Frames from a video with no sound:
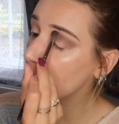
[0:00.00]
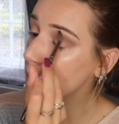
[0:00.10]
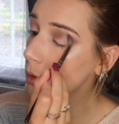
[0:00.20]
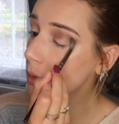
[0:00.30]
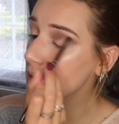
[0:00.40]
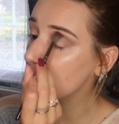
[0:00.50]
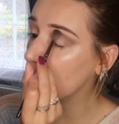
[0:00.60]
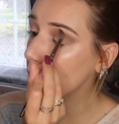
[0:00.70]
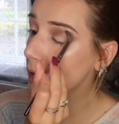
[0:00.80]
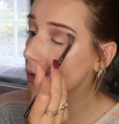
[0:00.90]
I'm almost
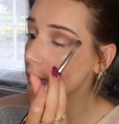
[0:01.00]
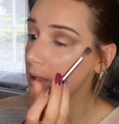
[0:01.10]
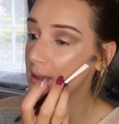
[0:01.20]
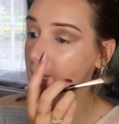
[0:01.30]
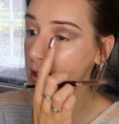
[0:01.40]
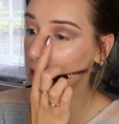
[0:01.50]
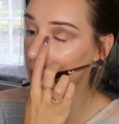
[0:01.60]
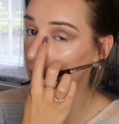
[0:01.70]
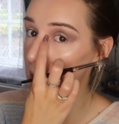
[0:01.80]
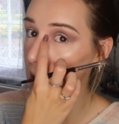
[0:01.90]
over
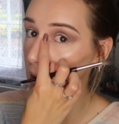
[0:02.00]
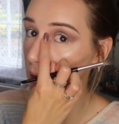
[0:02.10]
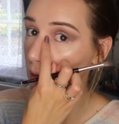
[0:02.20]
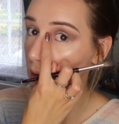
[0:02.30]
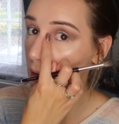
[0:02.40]
exaggerating